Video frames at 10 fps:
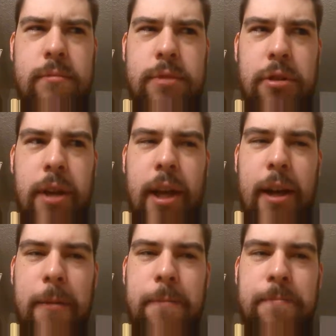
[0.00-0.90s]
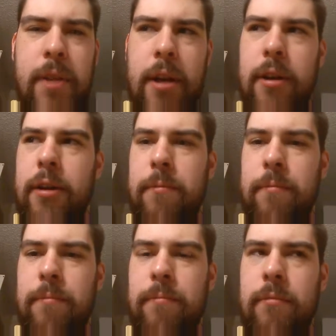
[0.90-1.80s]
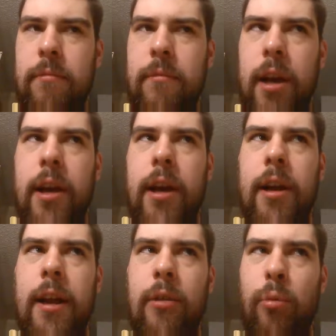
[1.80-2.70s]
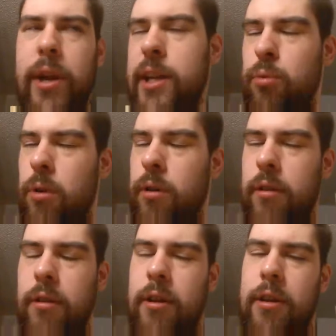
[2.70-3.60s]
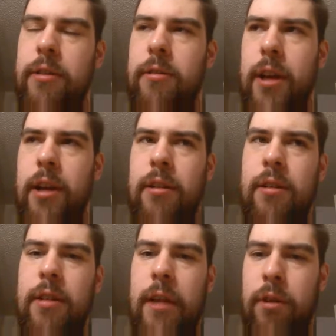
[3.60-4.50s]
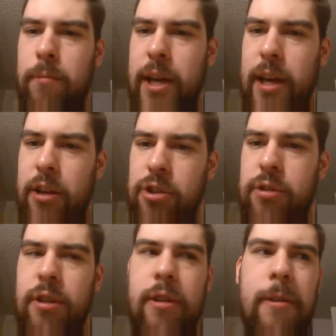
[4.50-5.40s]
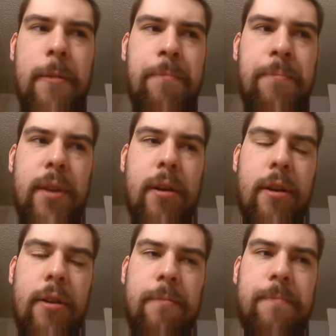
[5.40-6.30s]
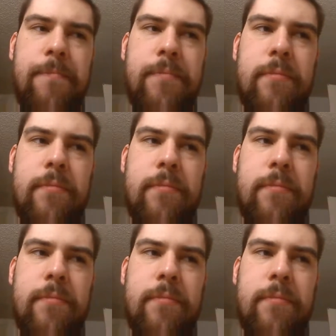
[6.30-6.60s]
So yeah, um, I got a week's worth, so that's 7 packages, um,